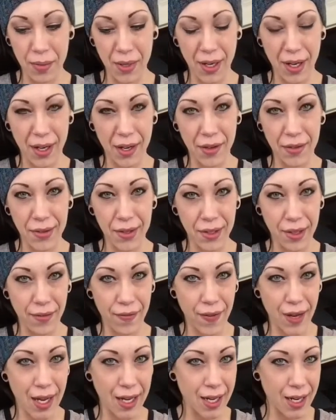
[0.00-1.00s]
but I don't really
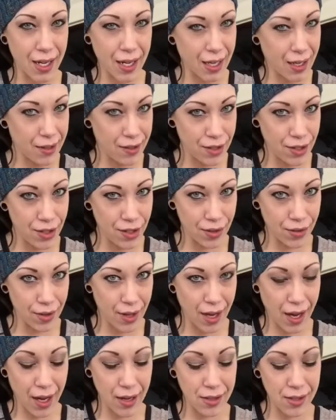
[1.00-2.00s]
find a need to do
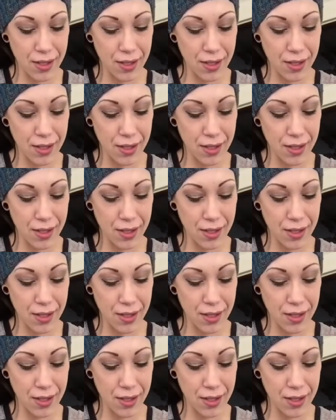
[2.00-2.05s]
that.